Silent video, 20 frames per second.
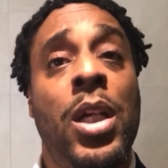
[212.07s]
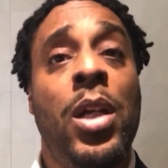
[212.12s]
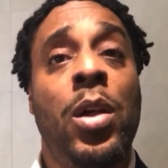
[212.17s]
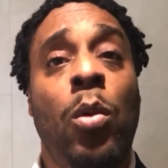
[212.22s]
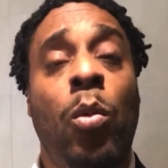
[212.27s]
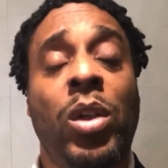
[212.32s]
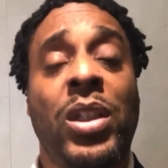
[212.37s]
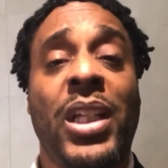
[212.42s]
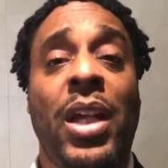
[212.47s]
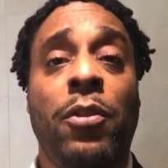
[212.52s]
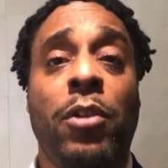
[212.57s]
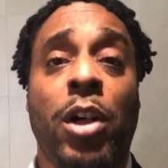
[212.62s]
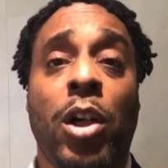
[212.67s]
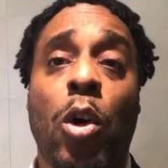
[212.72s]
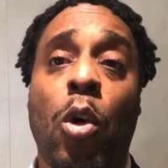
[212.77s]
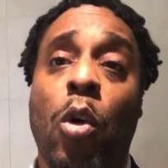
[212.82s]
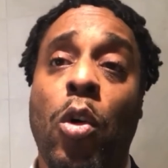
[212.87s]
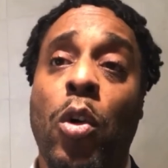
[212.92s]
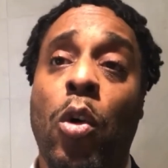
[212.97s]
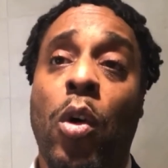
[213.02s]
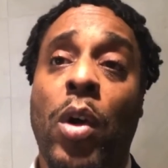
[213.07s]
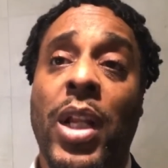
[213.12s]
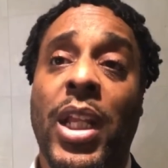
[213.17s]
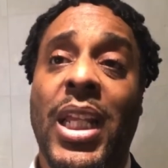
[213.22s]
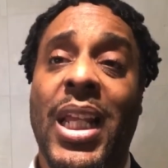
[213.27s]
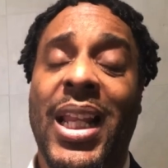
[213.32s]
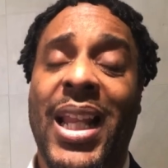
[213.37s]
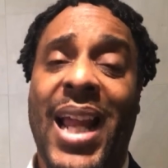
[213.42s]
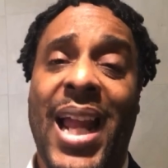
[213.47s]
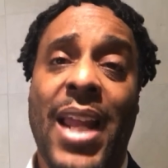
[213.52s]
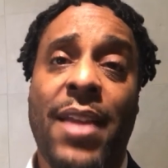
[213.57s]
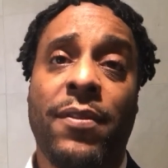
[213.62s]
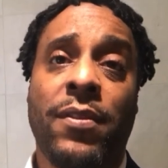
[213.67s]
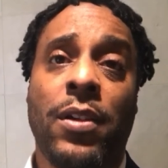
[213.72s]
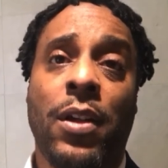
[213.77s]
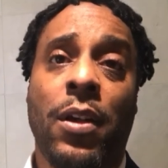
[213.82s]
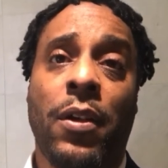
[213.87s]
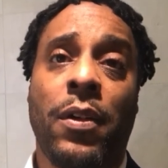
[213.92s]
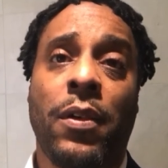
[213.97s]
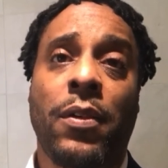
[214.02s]
whatever going on in your life,
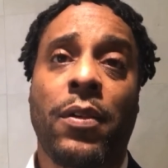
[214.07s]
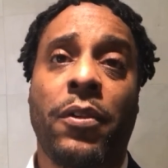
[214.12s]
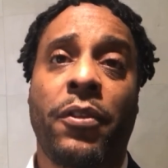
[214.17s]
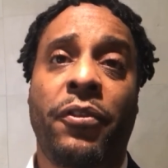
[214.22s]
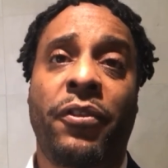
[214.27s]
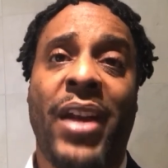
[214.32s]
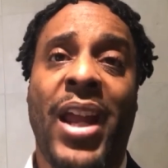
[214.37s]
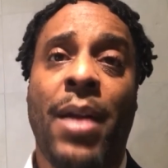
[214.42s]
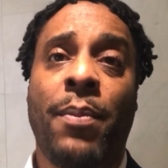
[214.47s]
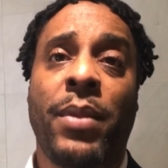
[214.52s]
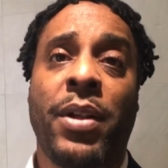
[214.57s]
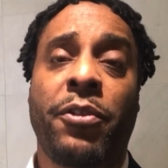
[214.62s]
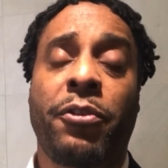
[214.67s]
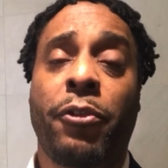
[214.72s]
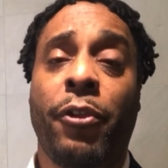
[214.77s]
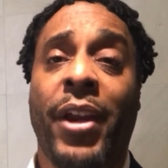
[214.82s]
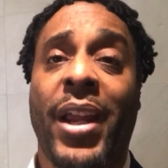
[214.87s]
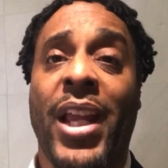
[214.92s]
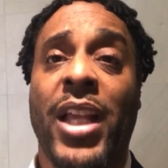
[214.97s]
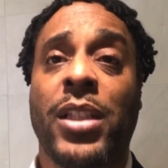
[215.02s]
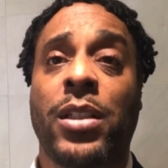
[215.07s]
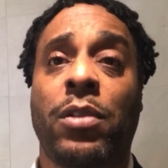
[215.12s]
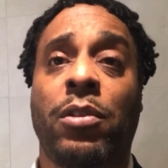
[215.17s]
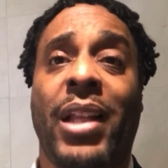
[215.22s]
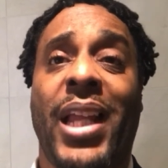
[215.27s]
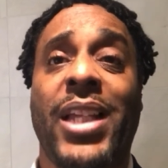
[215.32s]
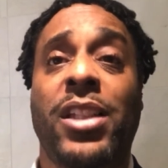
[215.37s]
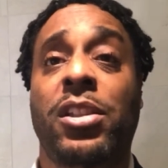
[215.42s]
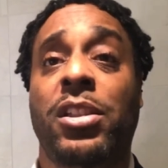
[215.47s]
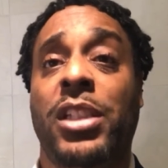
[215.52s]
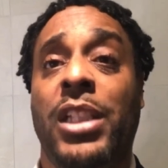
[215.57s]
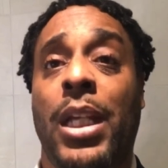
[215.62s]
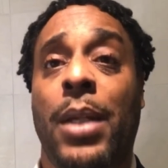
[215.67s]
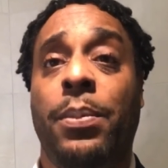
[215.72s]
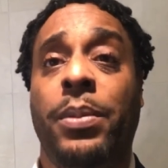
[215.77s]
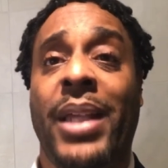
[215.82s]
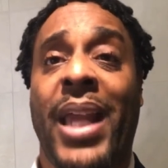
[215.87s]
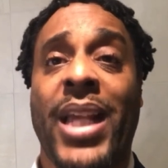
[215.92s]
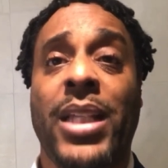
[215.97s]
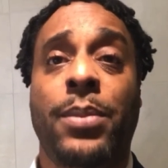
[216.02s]
your family, friends, relationships,
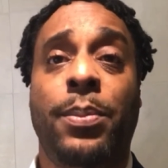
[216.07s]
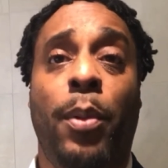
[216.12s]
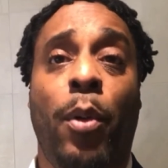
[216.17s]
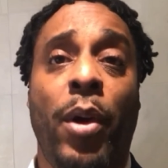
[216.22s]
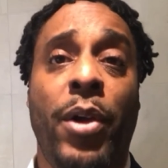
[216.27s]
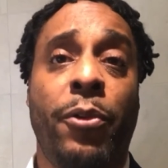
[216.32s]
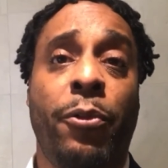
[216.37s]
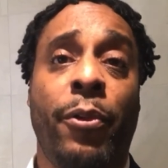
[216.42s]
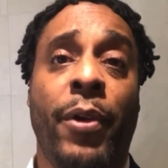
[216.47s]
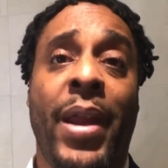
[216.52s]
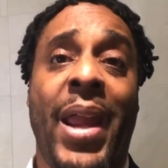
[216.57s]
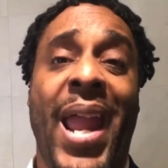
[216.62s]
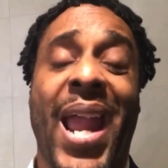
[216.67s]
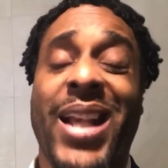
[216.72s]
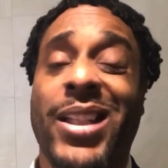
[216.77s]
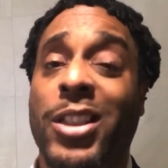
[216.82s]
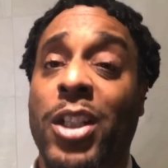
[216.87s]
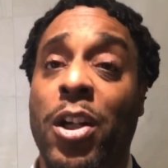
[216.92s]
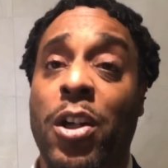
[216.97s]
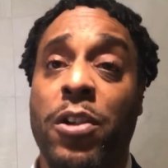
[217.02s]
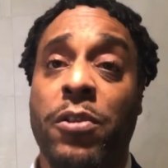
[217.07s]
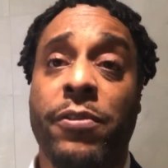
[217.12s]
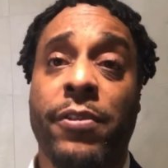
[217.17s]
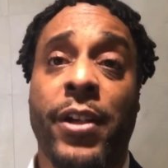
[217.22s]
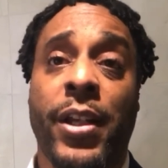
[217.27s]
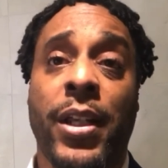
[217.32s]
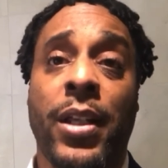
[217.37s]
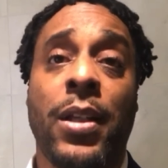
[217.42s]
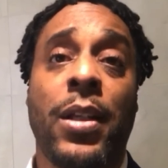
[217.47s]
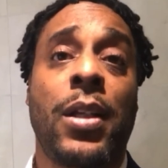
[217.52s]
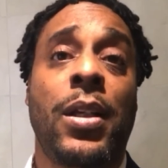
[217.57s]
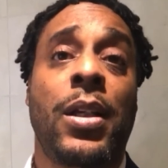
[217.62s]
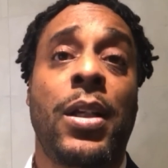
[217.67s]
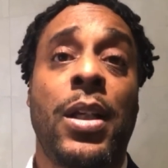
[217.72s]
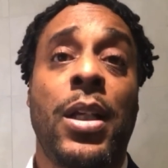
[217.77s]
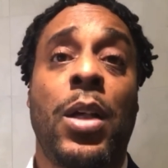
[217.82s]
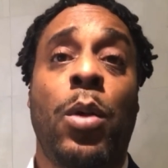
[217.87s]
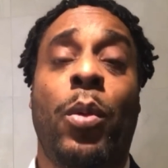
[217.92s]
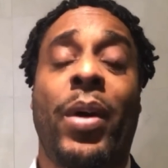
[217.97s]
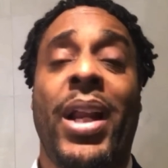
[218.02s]
ex-boyfriend, ex-girlfriend,
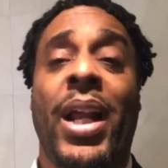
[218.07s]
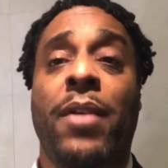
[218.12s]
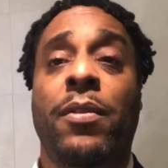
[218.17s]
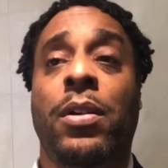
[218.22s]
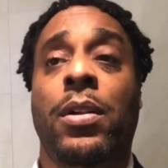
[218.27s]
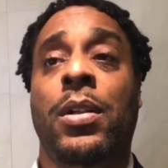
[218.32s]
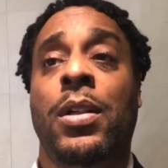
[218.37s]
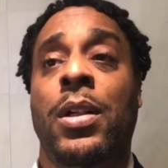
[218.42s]
whatever.